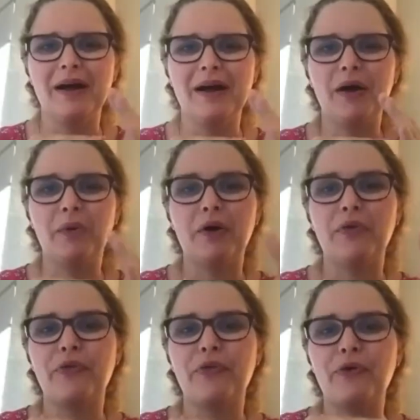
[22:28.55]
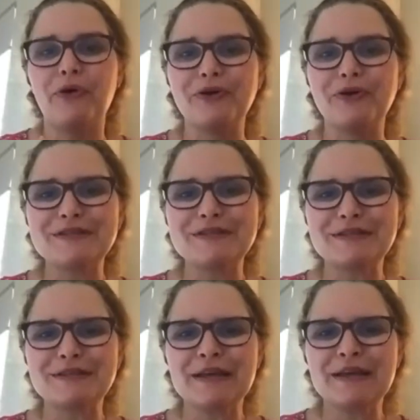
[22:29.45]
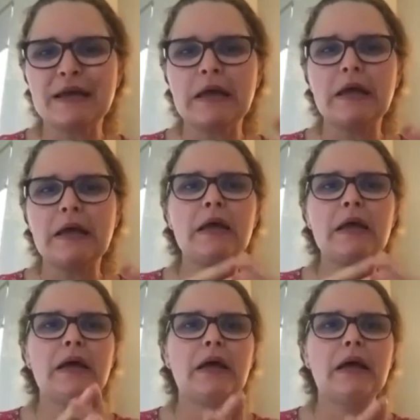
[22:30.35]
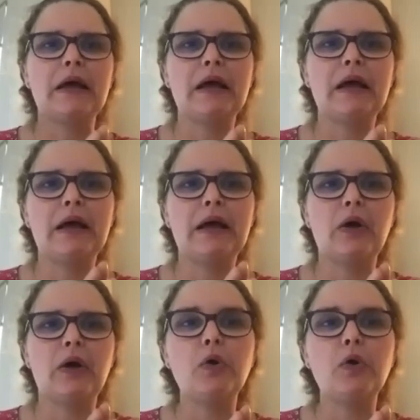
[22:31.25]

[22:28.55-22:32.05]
we need to organize our brain, our thoughts.